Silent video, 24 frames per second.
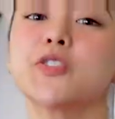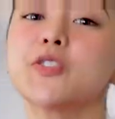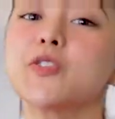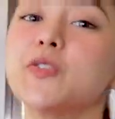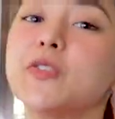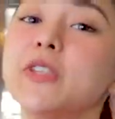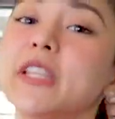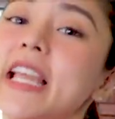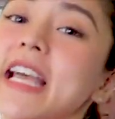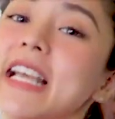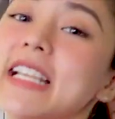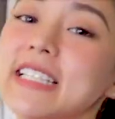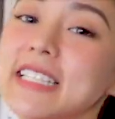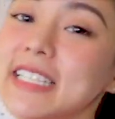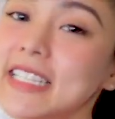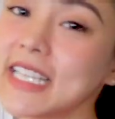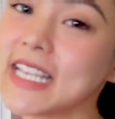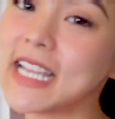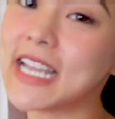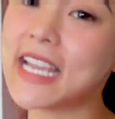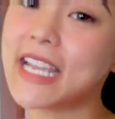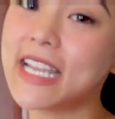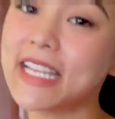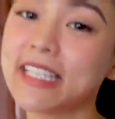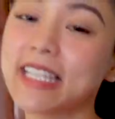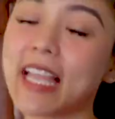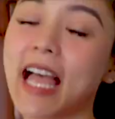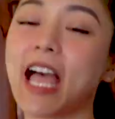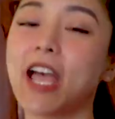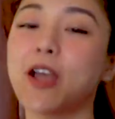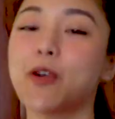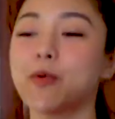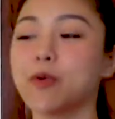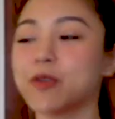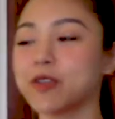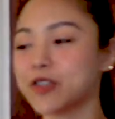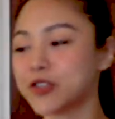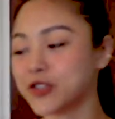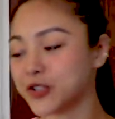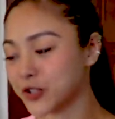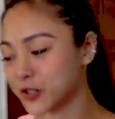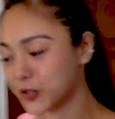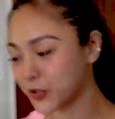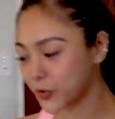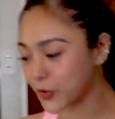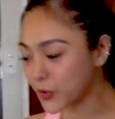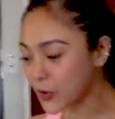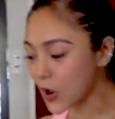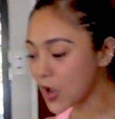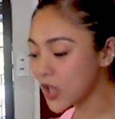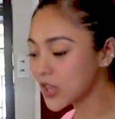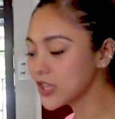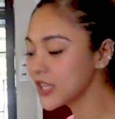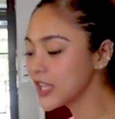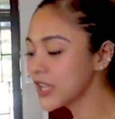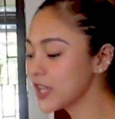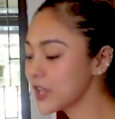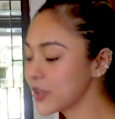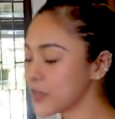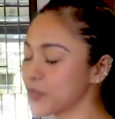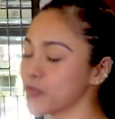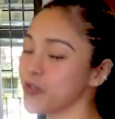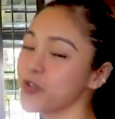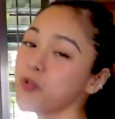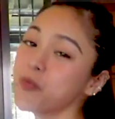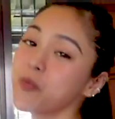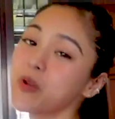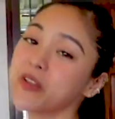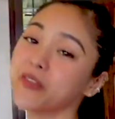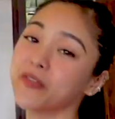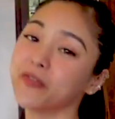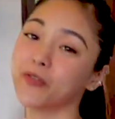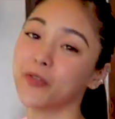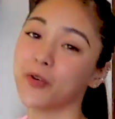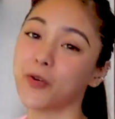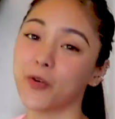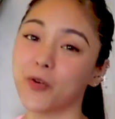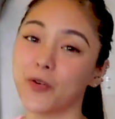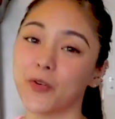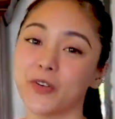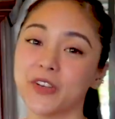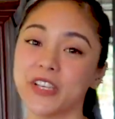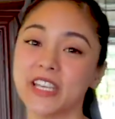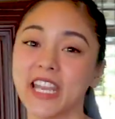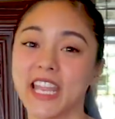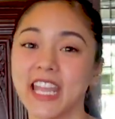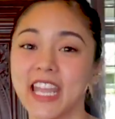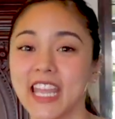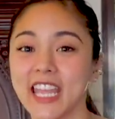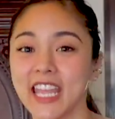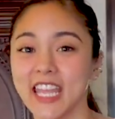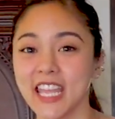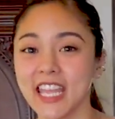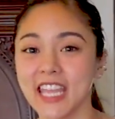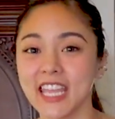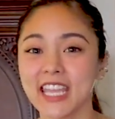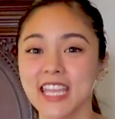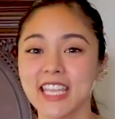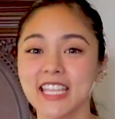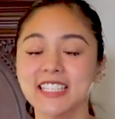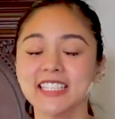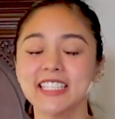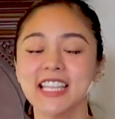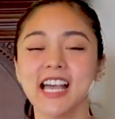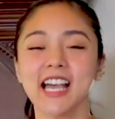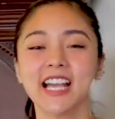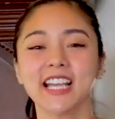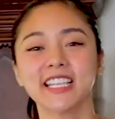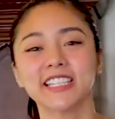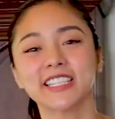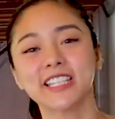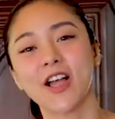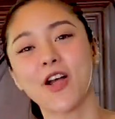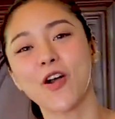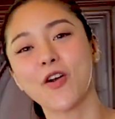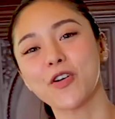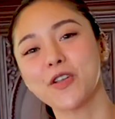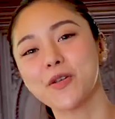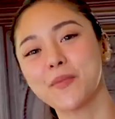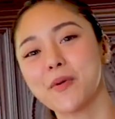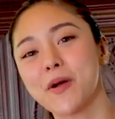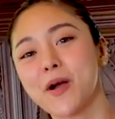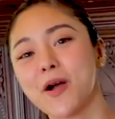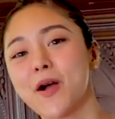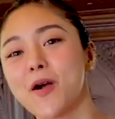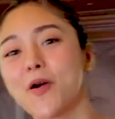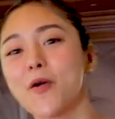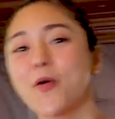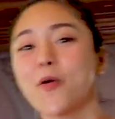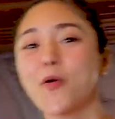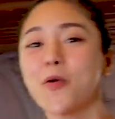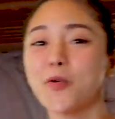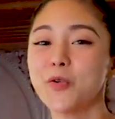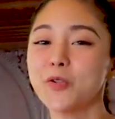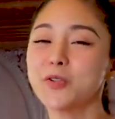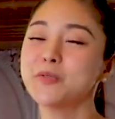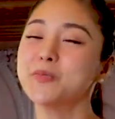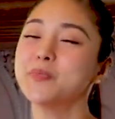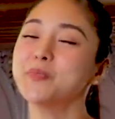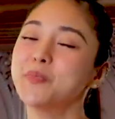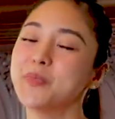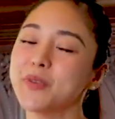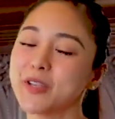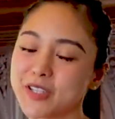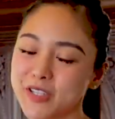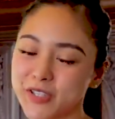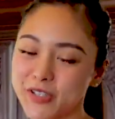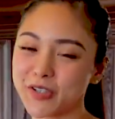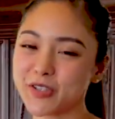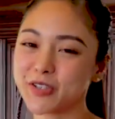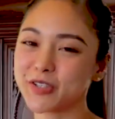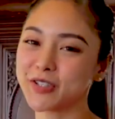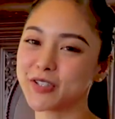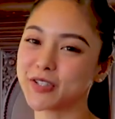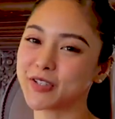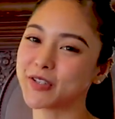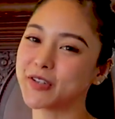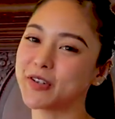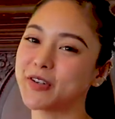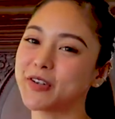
So last night, I was scrolling through my phone and nakita ko ng mga old pictures